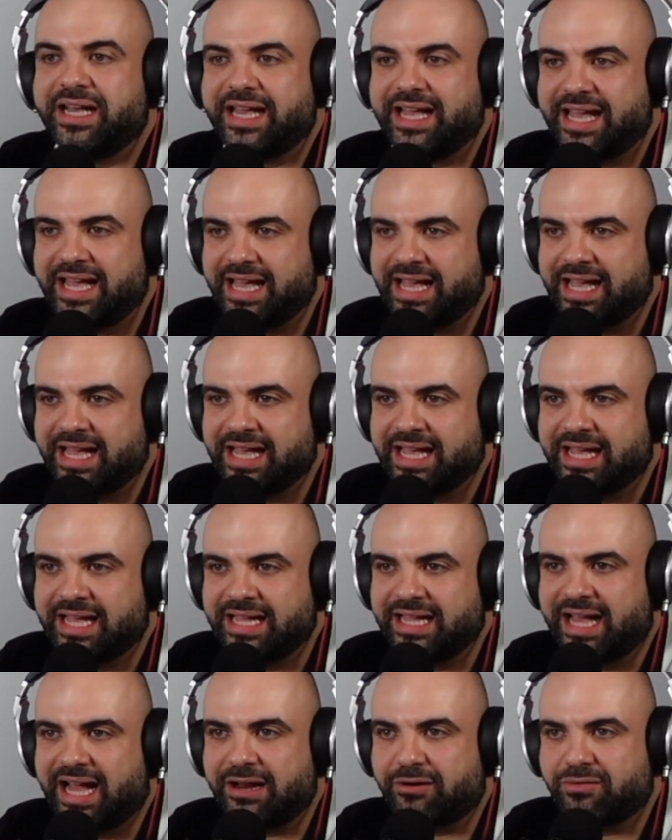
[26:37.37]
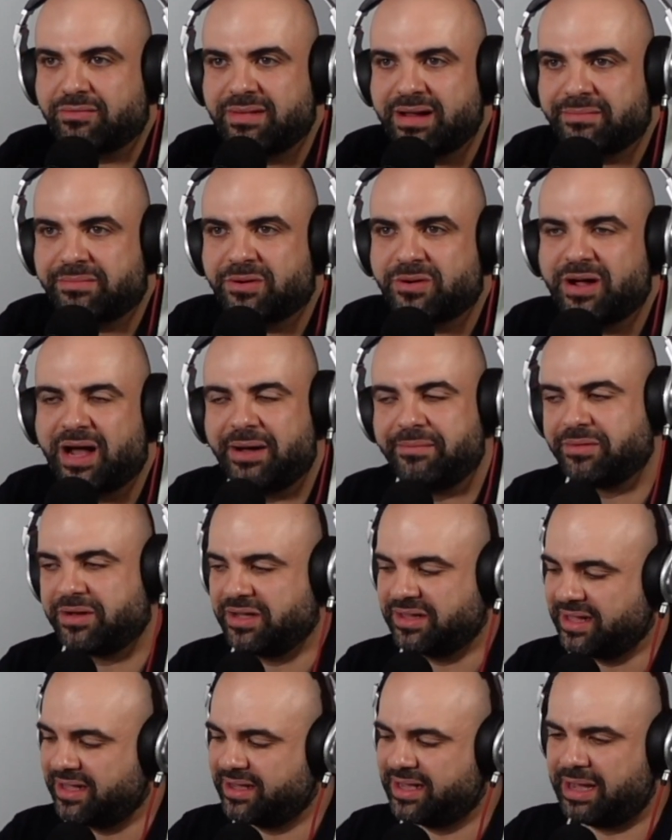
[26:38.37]
And I remember I'm
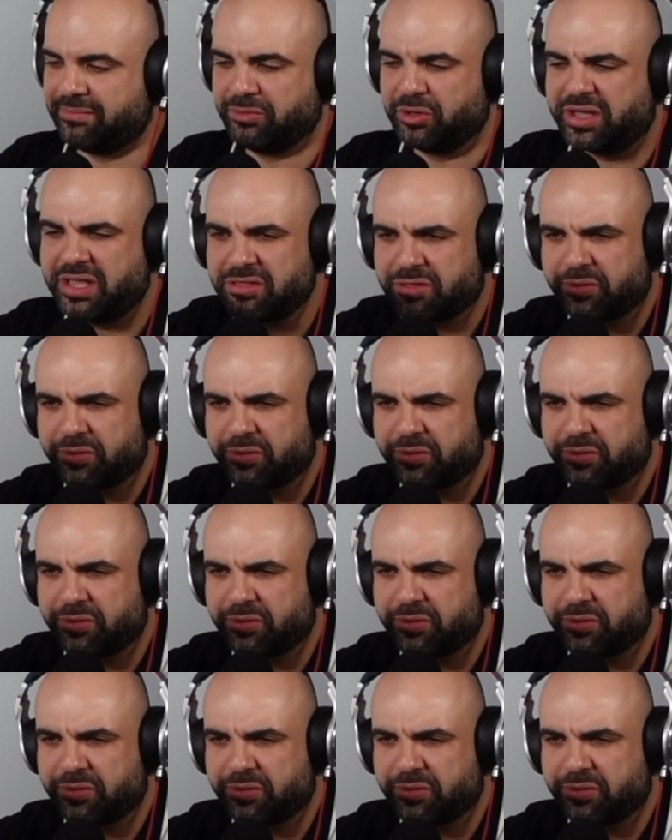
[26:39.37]
looking